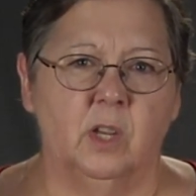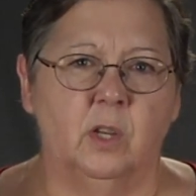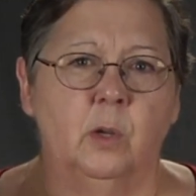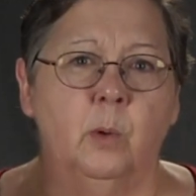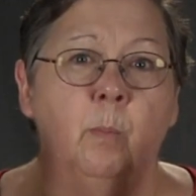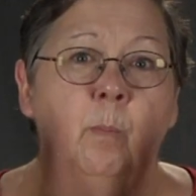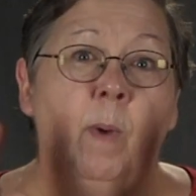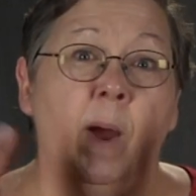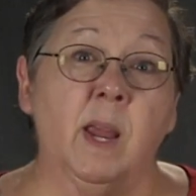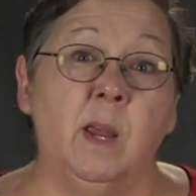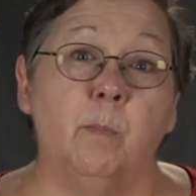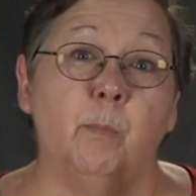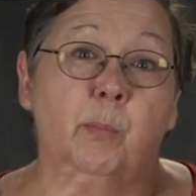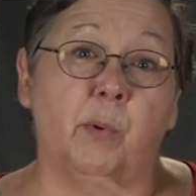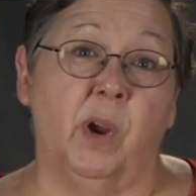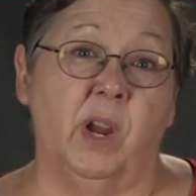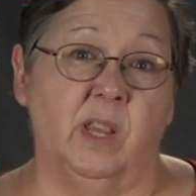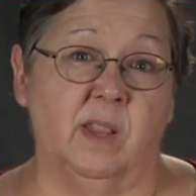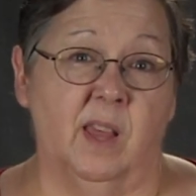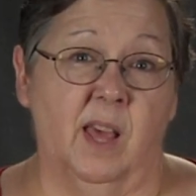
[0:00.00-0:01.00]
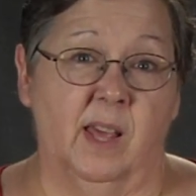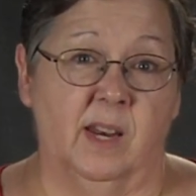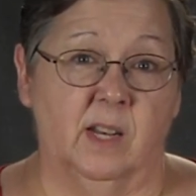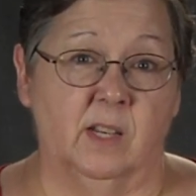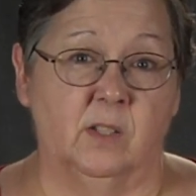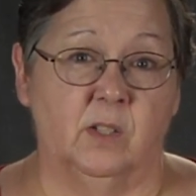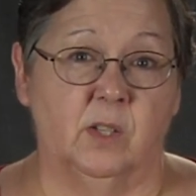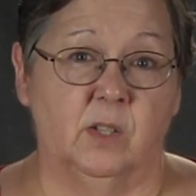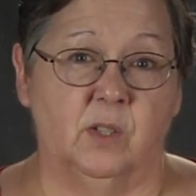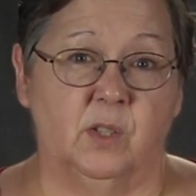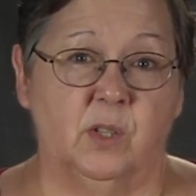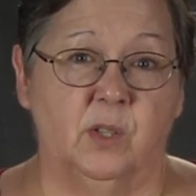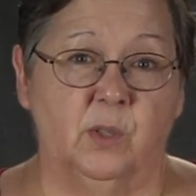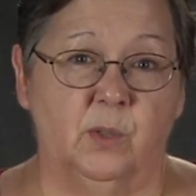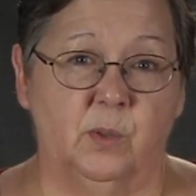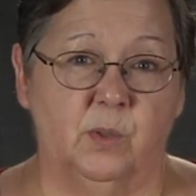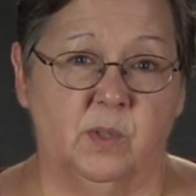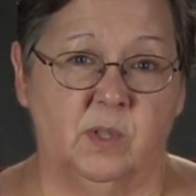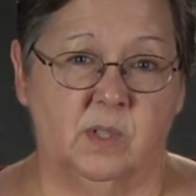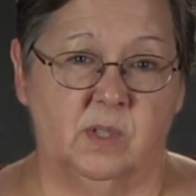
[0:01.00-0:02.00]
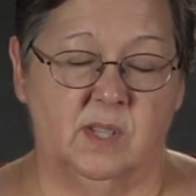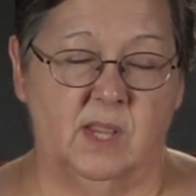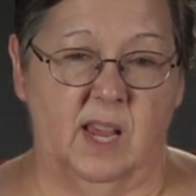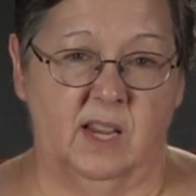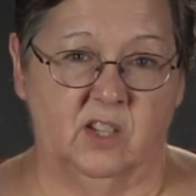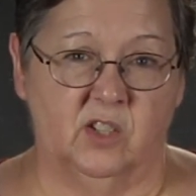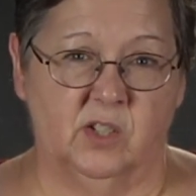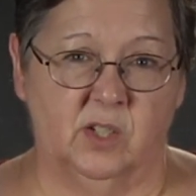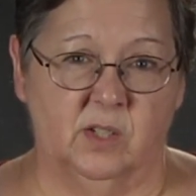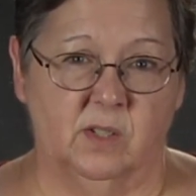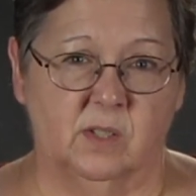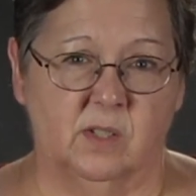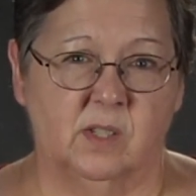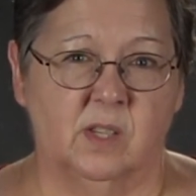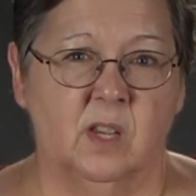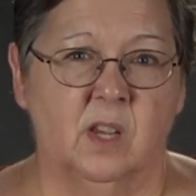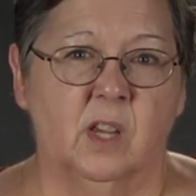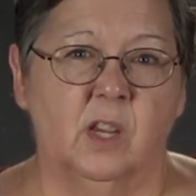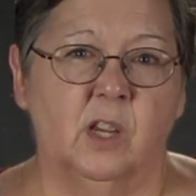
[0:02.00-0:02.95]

You might break that into 2 sections.